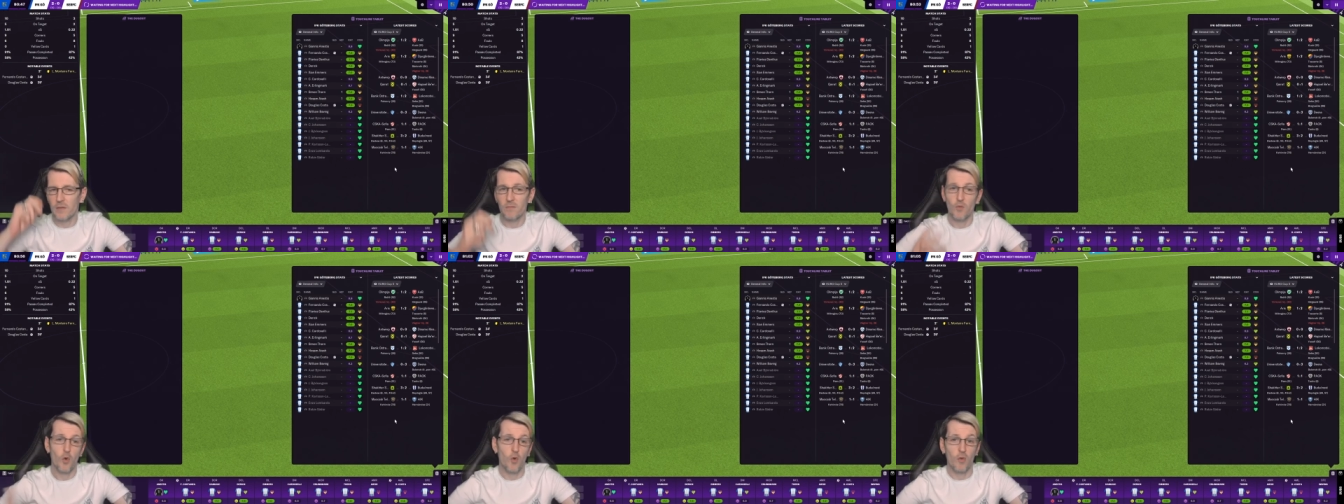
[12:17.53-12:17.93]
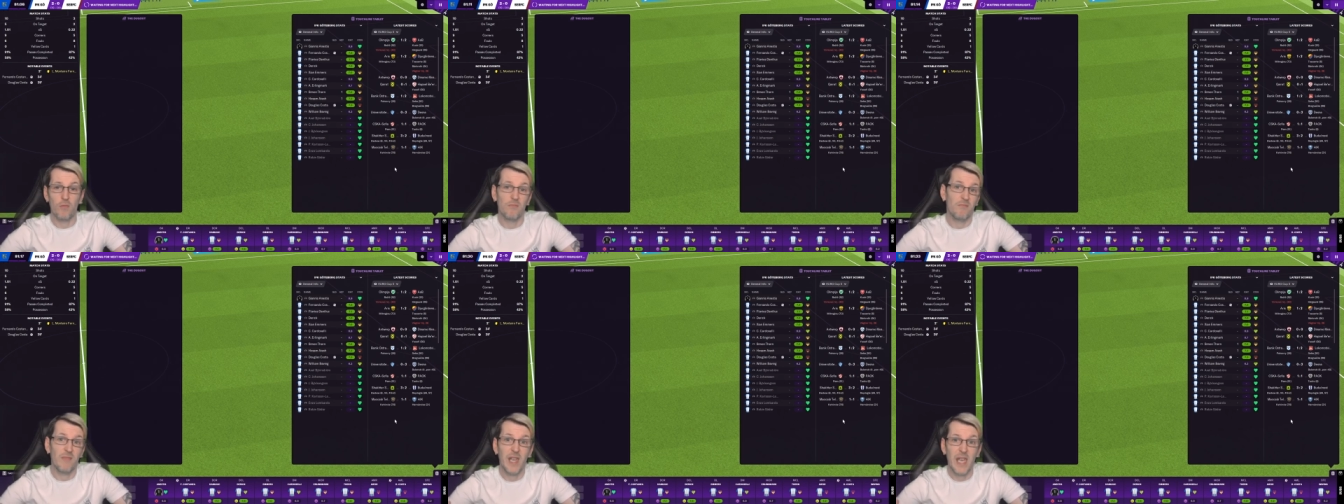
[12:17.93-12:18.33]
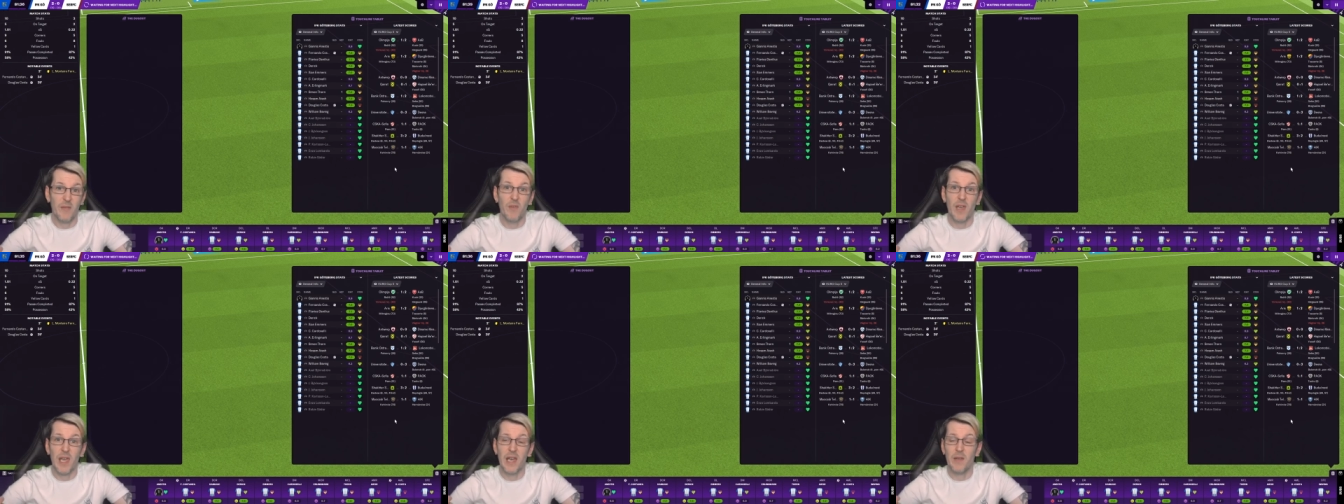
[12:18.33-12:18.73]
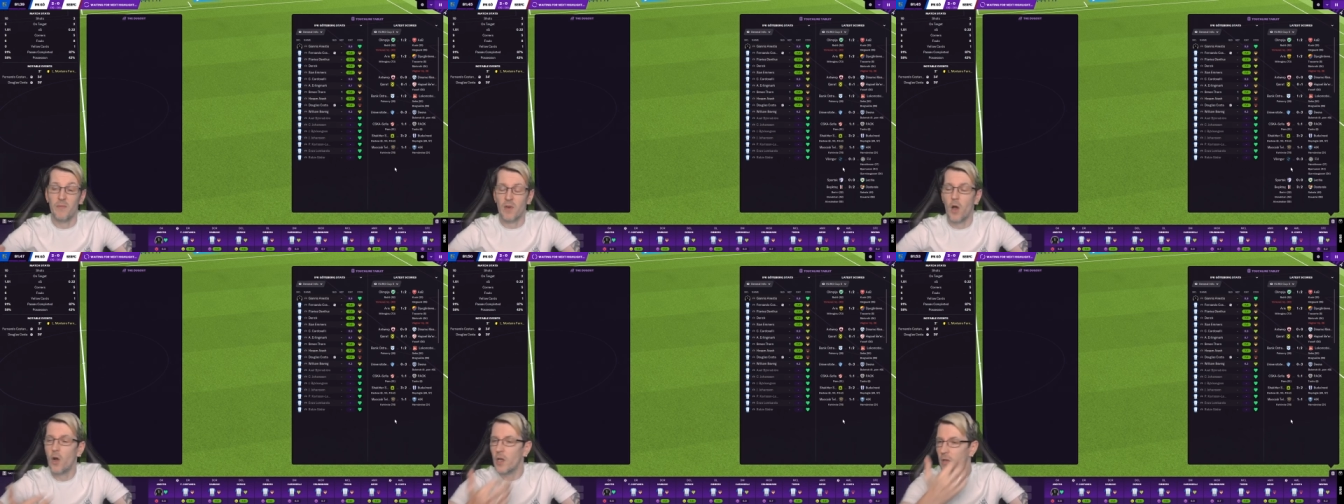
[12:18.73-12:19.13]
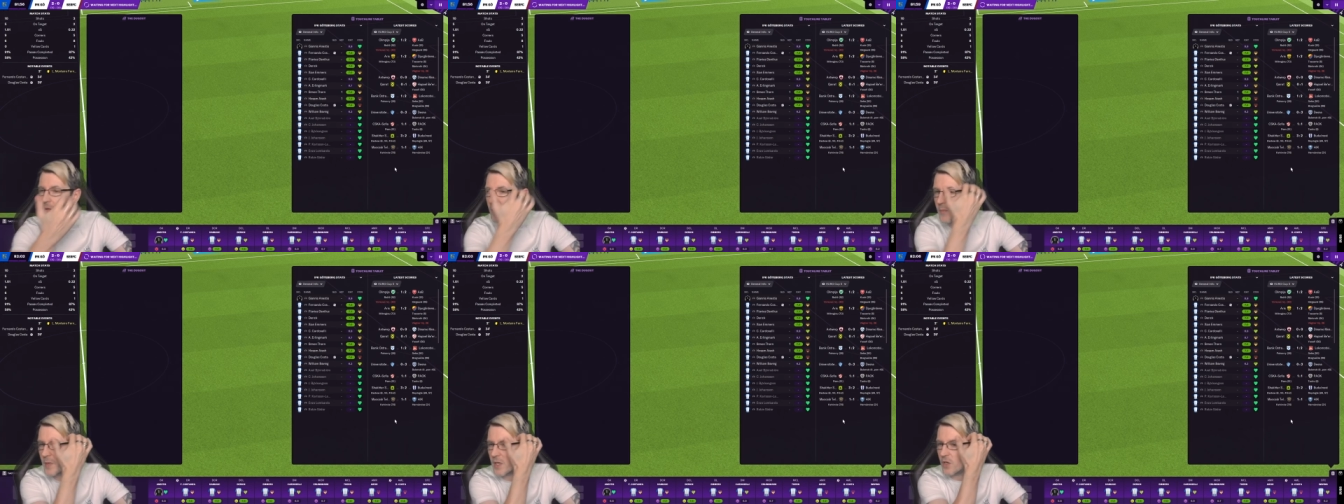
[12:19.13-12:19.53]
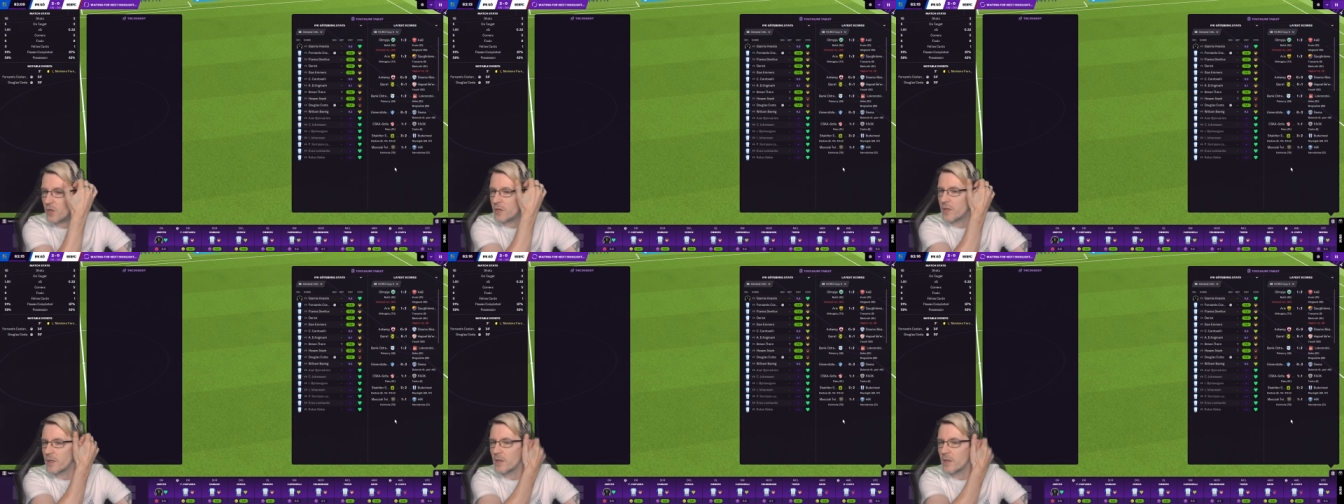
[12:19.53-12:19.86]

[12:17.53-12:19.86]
Or even get even higher if we could.